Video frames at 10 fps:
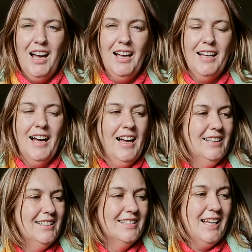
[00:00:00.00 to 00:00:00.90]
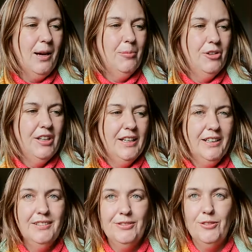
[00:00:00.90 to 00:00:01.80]
Hi guys, it's Amory
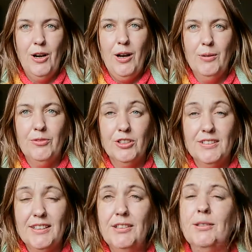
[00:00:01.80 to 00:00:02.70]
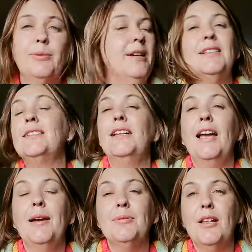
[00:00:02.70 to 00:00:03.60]
here from Worcester, Western
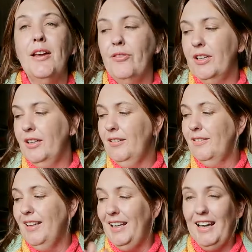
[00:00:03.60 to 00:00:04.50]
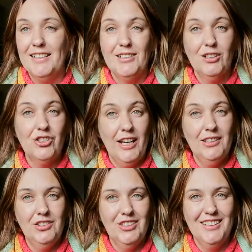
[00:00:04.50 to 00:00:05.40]
Cape, South Africa. That has not
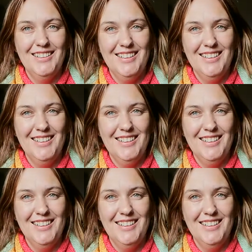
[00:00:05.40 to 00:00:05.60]
changed.